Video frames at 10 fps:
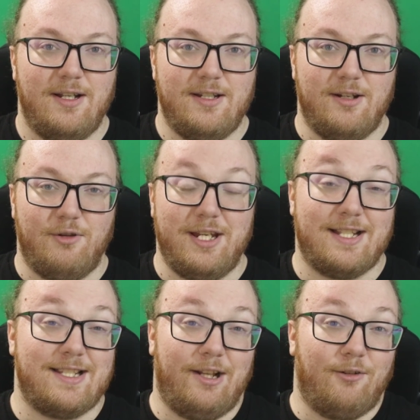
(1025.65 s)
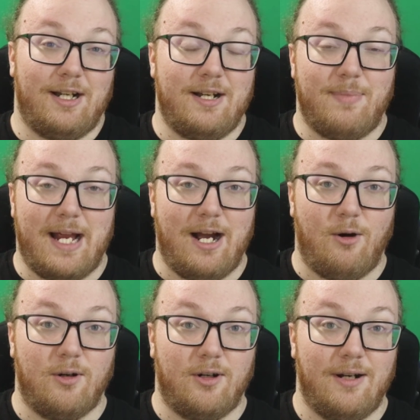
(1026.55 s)
the accelerated
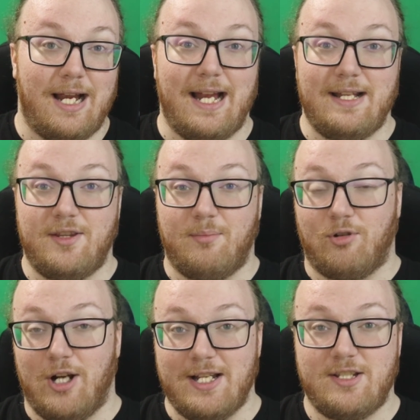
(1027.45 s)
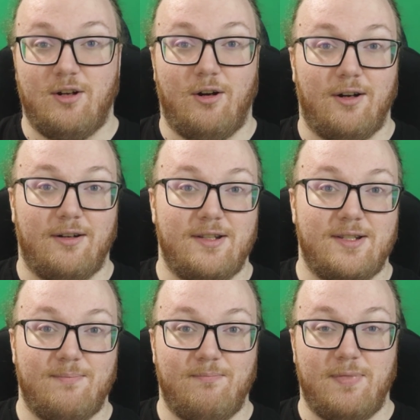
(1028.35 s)
power and the prize
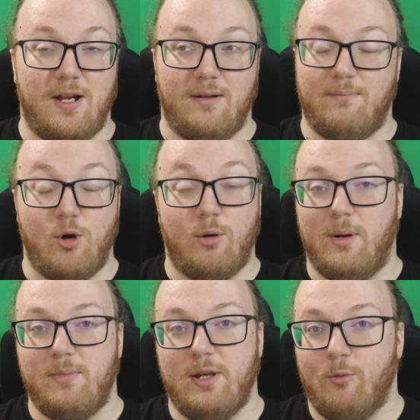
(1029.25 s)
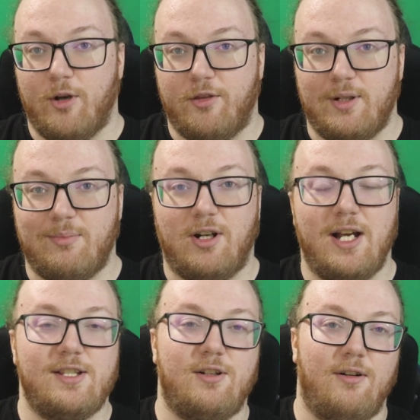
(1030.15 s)
cards, Pokemon being worth 3
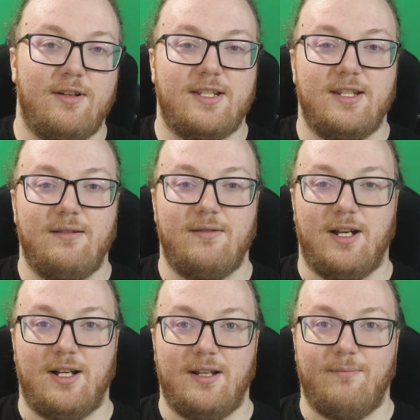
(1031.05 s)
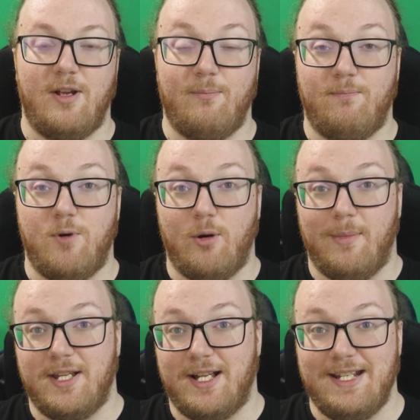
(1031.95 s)
prize cards,
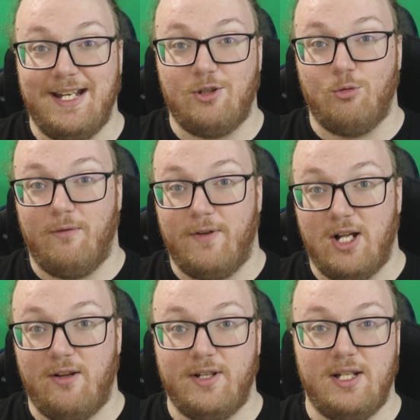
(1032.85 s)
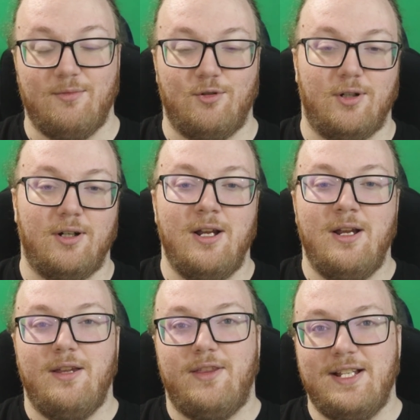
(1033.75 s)
Pokemon not needing to evolve anymore,
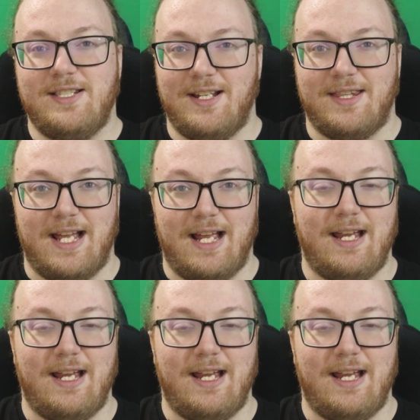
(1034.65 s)
things like that.